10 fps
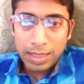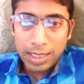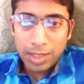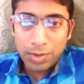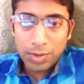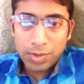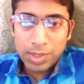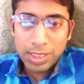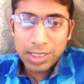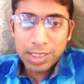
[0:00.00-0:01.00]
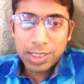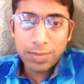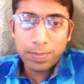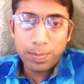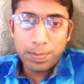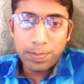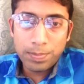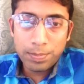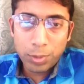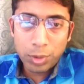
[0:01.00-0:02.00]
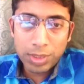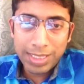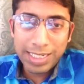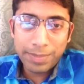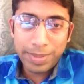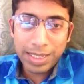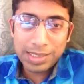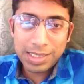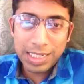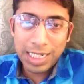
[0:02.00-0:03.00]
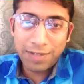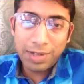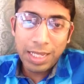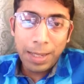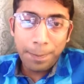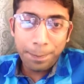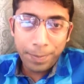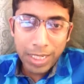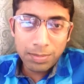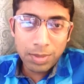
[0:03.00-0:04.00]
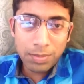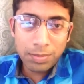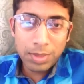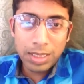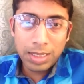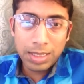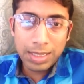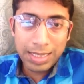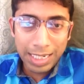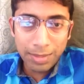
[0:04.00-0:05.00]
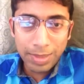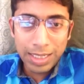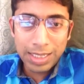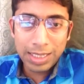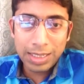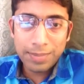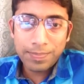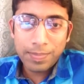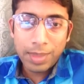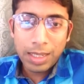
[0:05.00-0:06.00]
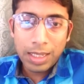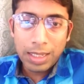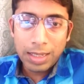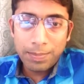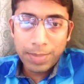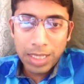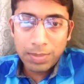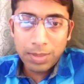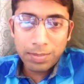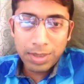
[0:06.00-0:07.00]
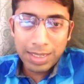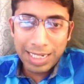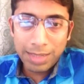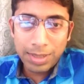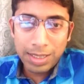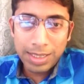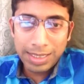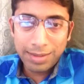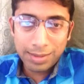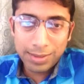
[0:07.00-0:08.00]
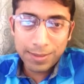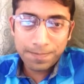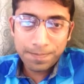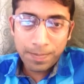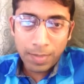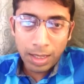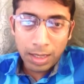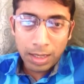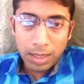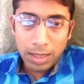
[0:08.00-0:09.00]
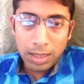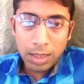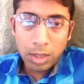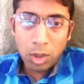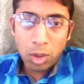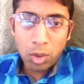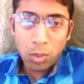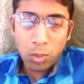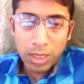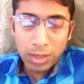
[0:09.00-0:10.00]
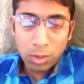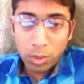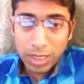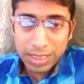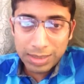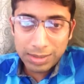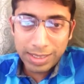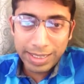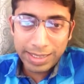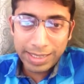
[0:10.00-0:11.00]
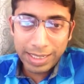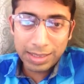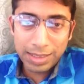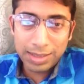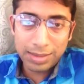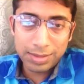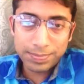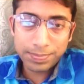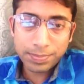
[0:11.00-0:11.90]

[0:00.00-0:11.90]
Now, since both India and Pakistan have minimum credibility, minimum credible deterrence, no one country can attack the other